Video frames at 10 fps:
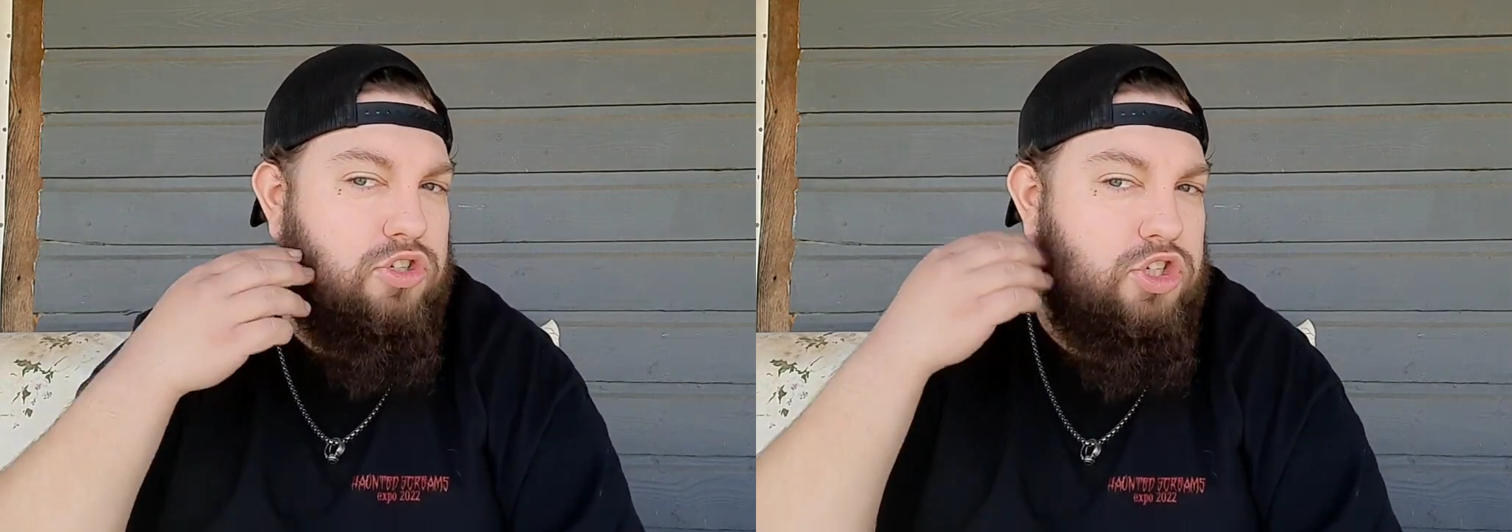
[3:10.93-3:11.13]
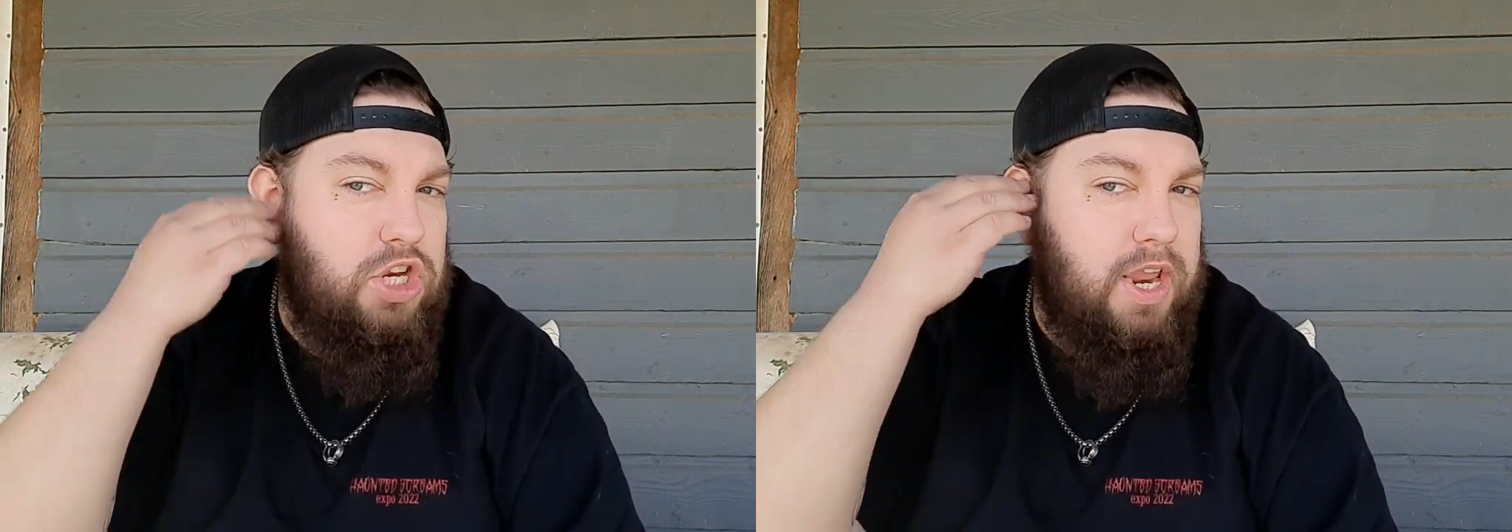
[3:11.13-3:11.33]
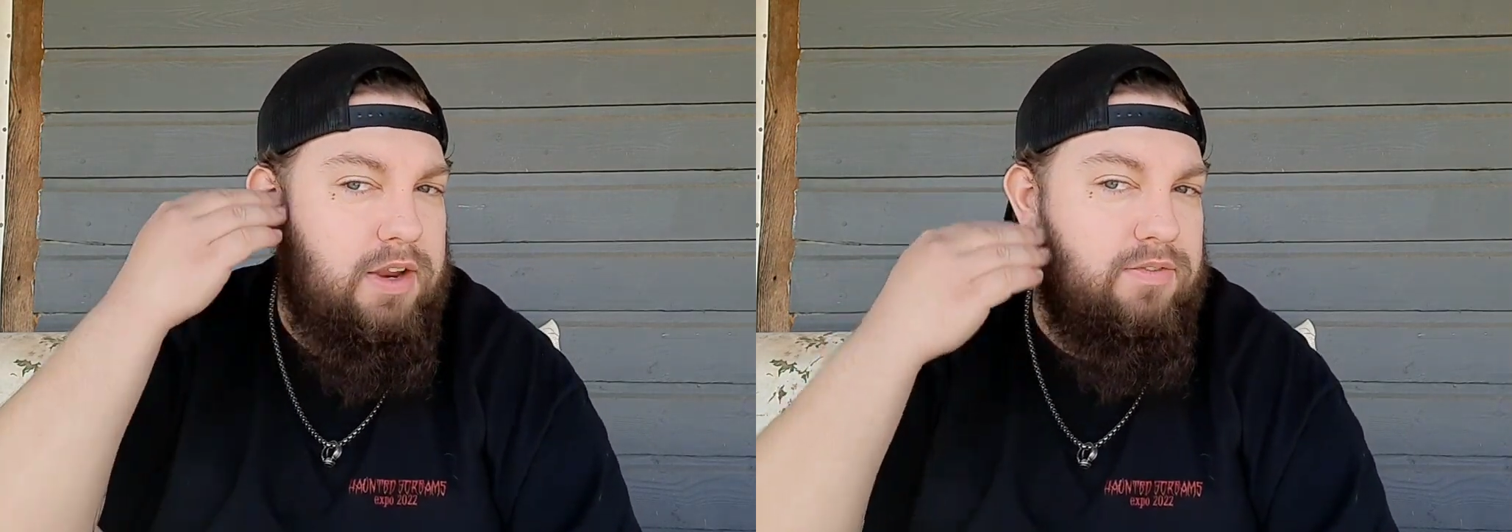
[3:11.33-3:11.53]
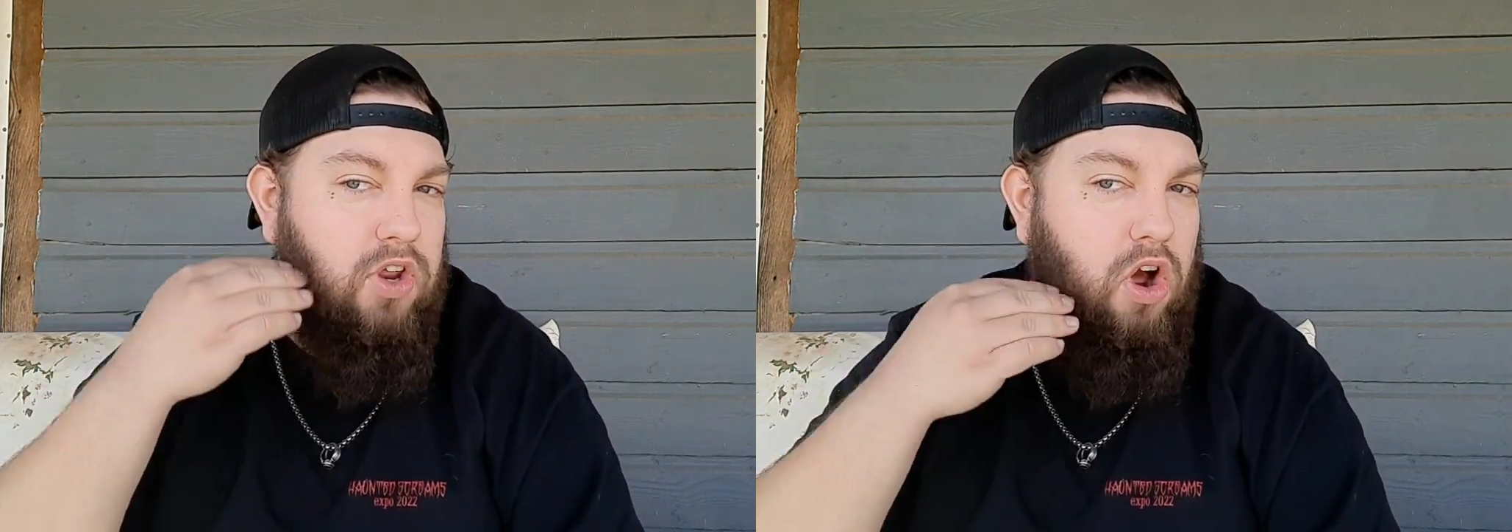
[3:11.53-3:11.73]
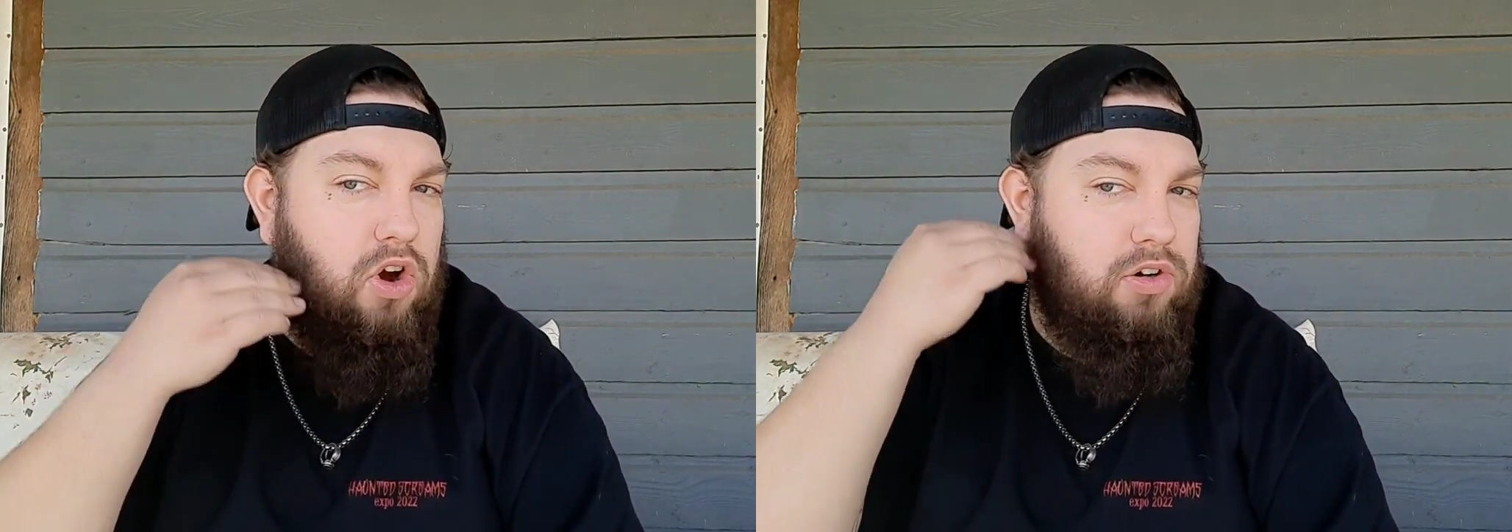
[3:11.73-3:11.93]
shaved
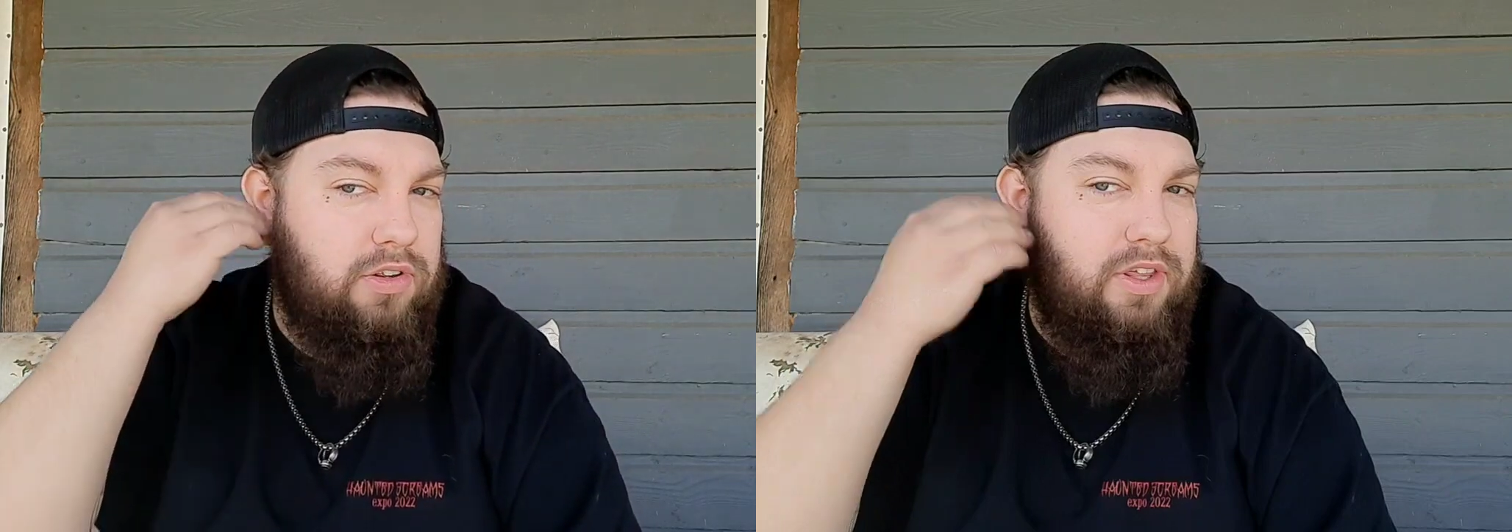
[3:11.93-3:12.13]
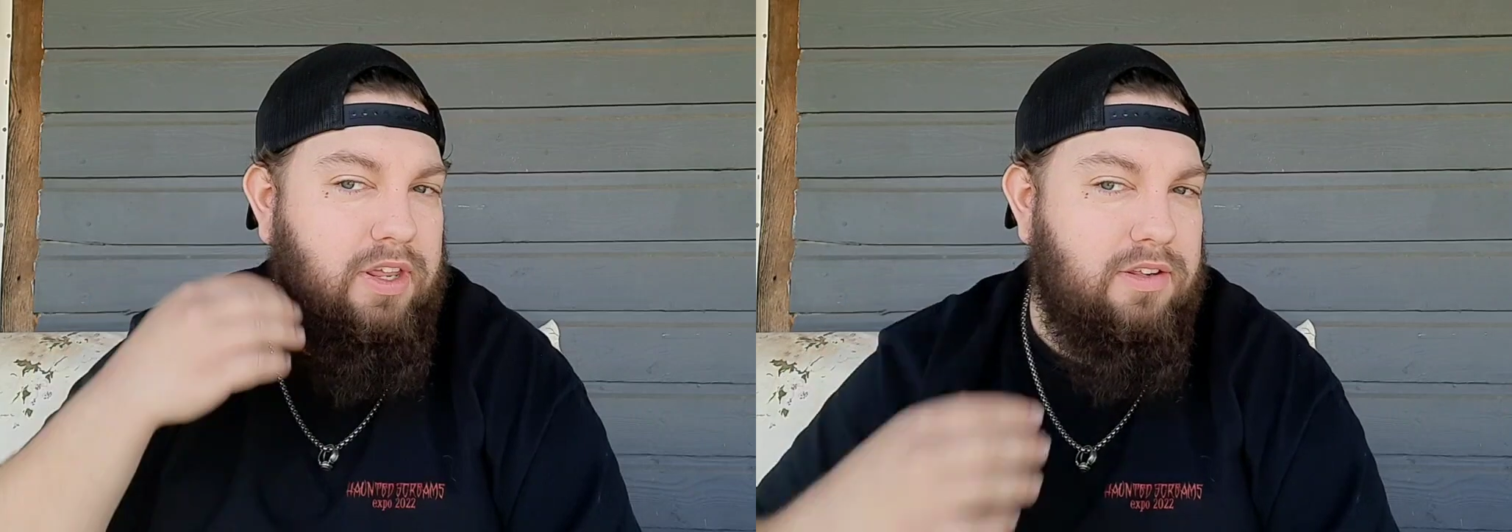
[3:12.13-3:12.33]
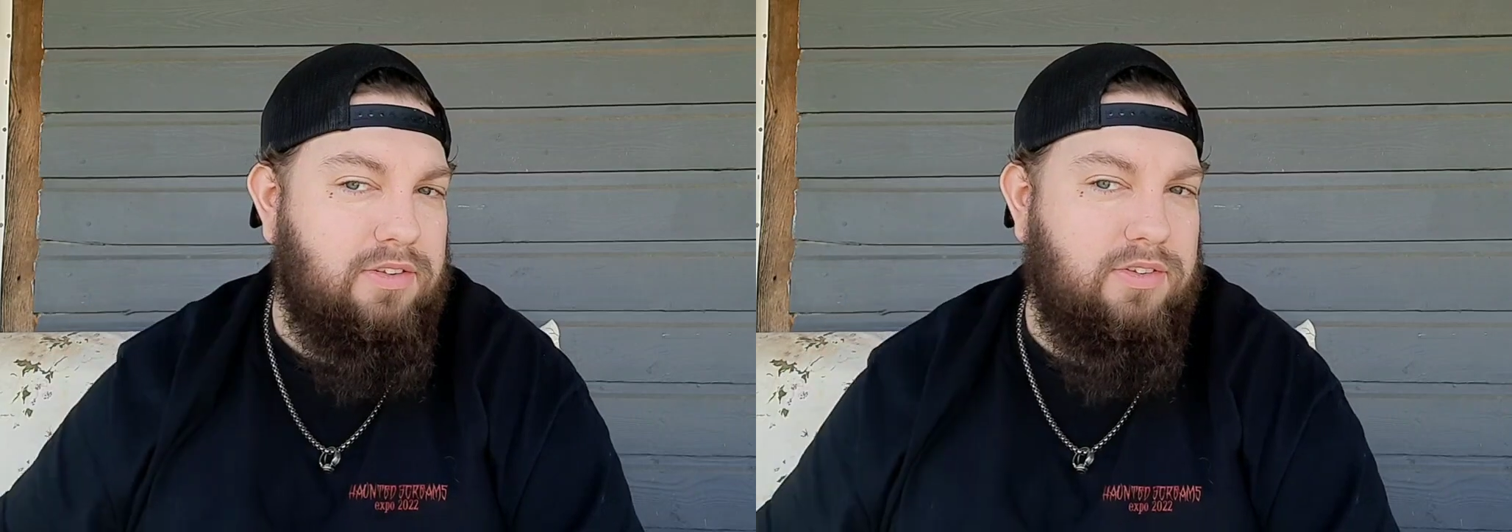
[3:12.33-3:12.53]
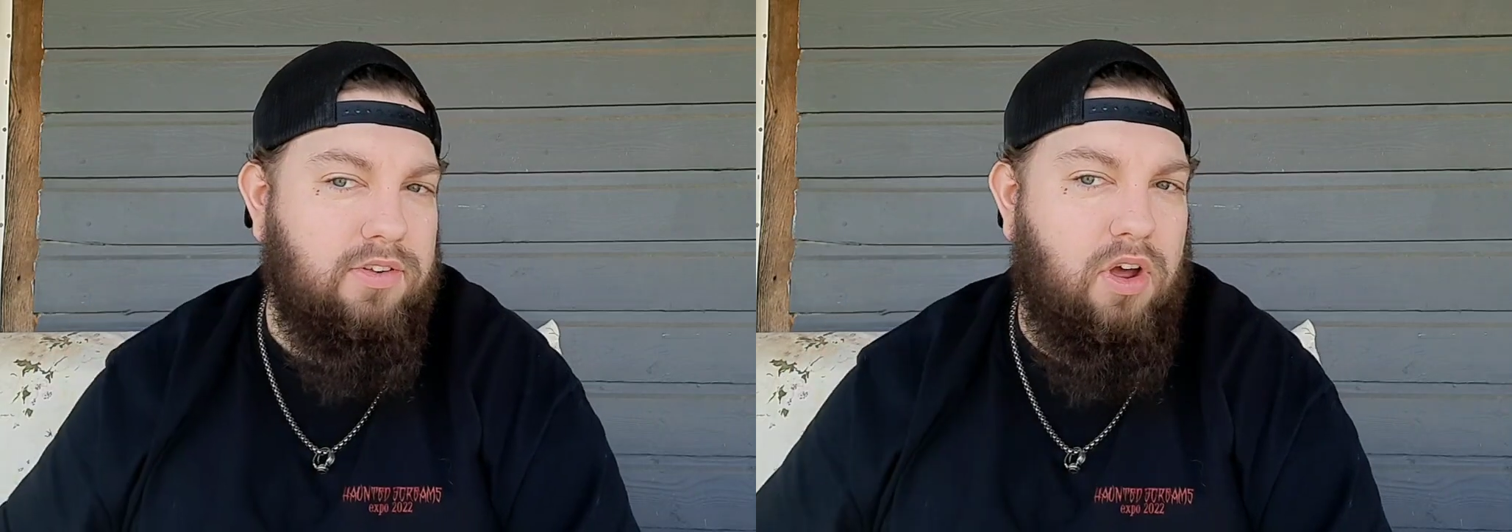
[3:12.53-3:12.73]
all of this